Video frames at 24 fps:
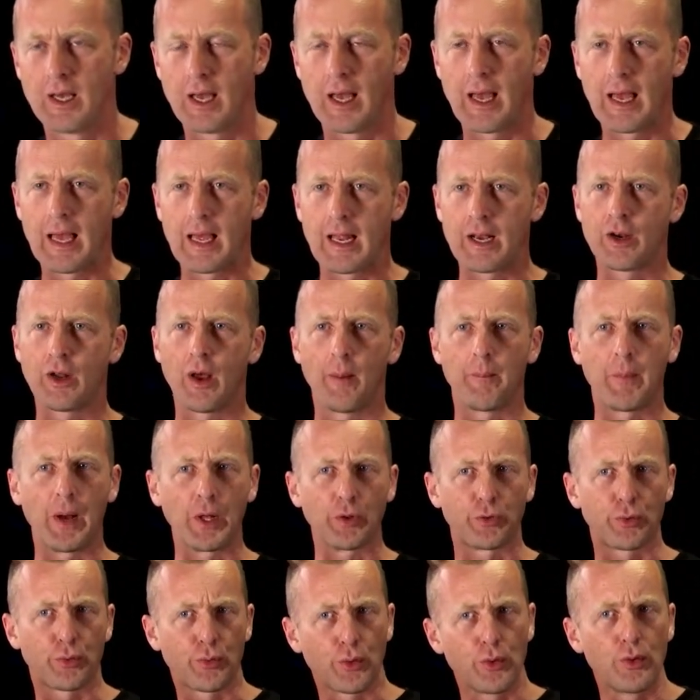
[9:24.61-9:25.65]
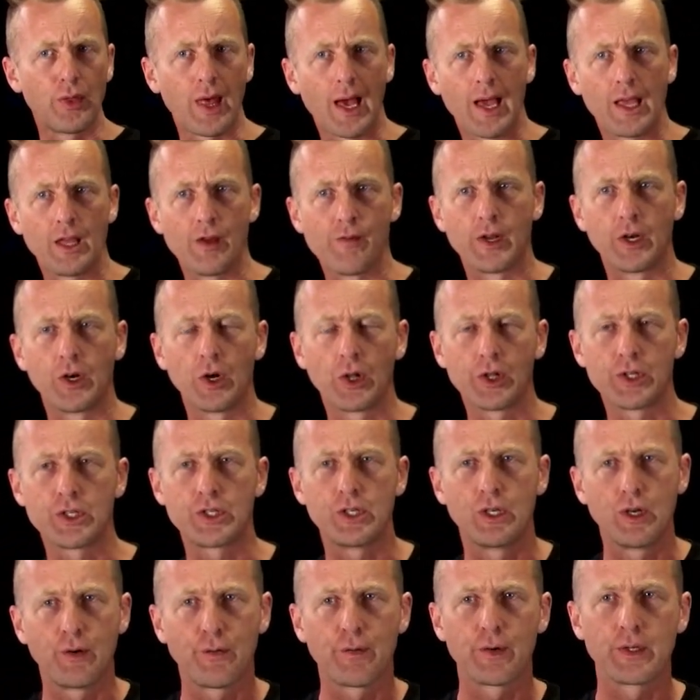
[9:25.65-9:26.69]
But through that, you've acknowledged
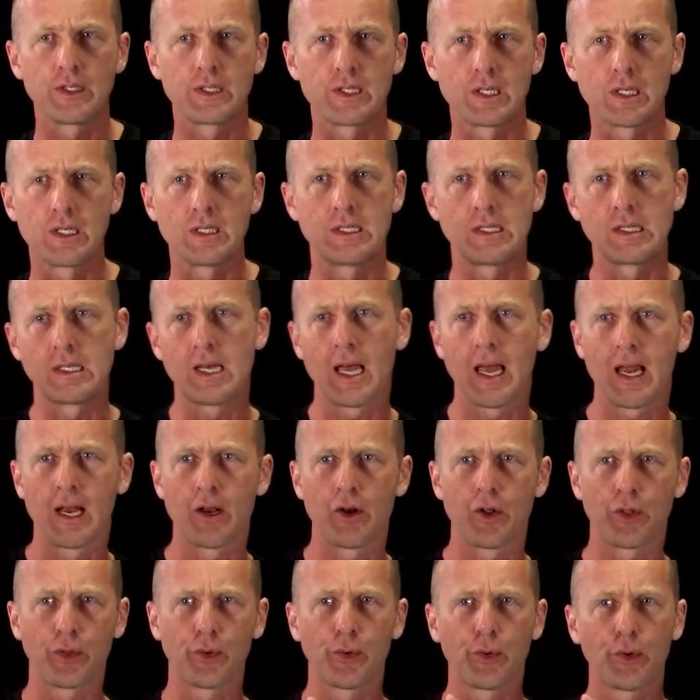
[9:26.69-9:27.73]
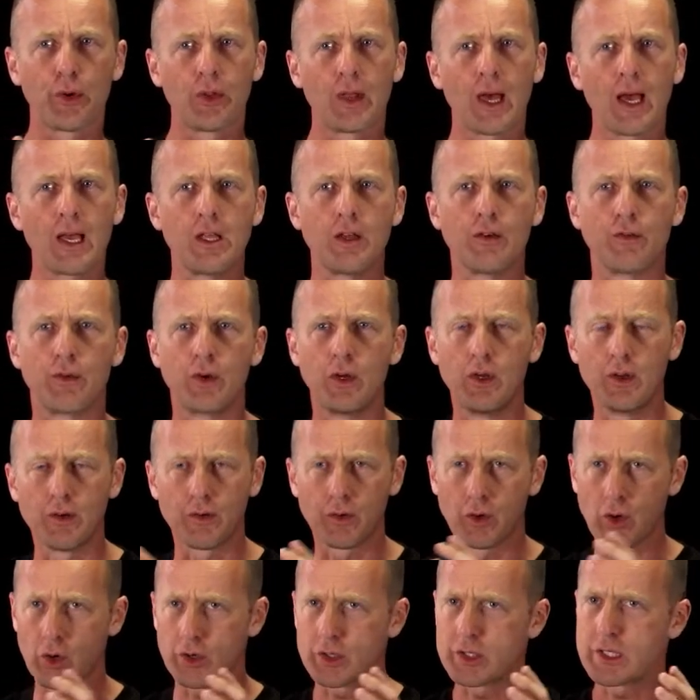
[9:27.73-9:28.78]
your differences, and through that, you've
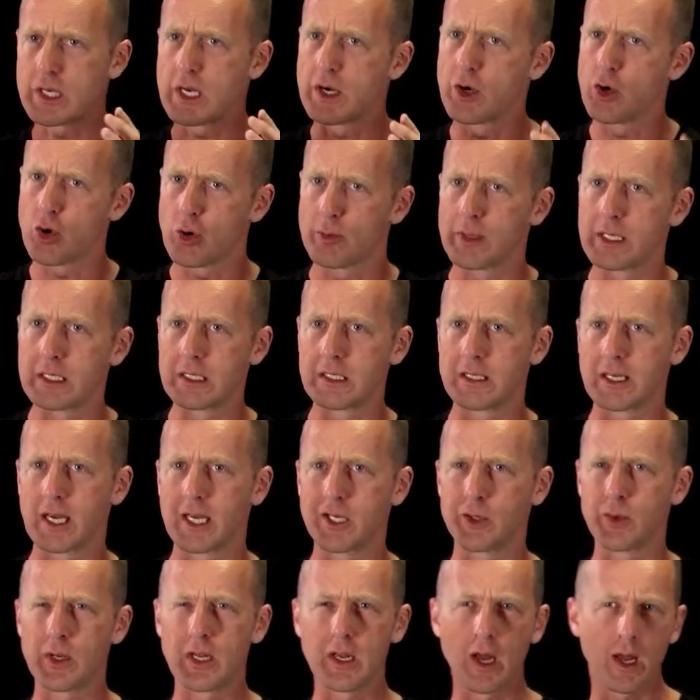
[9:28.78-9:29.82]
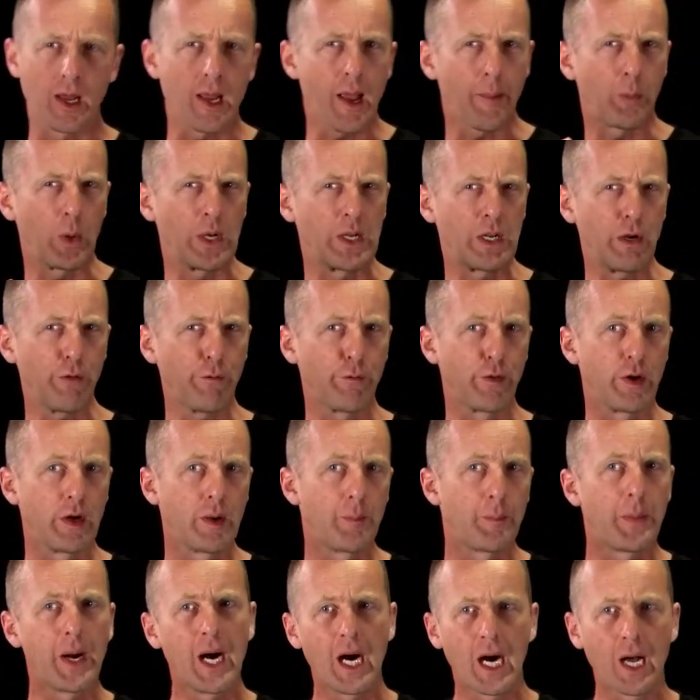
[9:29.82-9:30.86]
gotten to your norming stage where you go, yep, we're different,
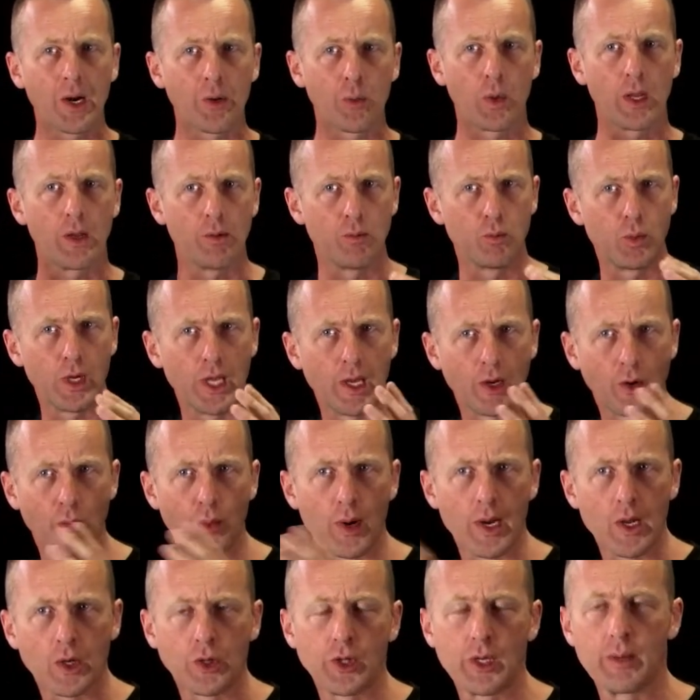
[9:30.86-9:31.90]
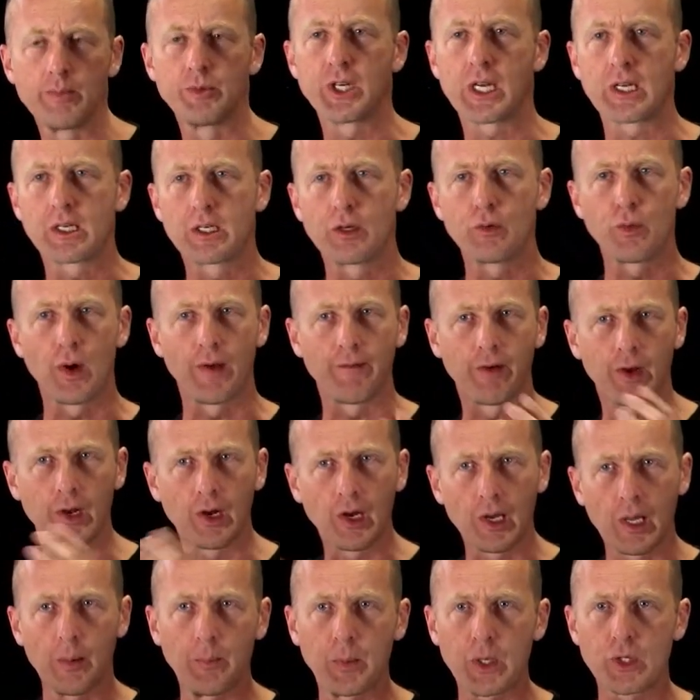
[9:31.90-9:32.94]
but we agree on the objective, we have a
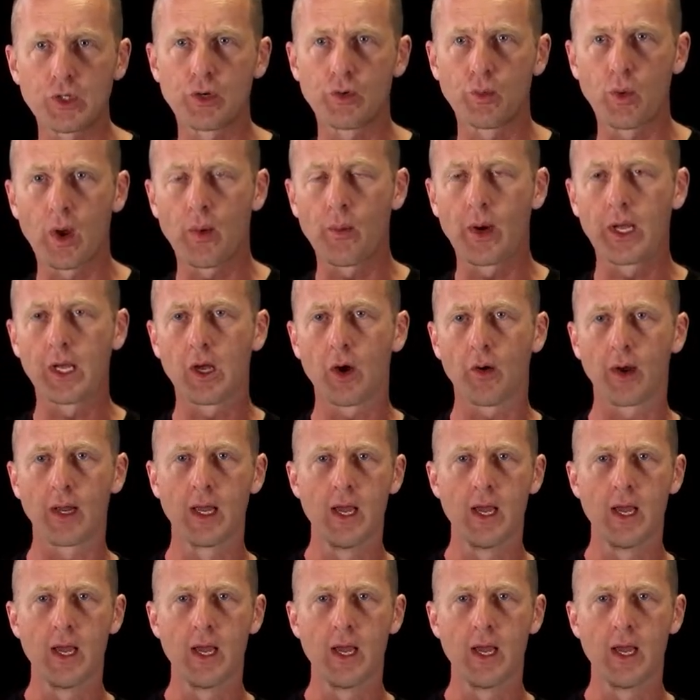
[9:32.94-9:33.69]
clear picture of where we're going.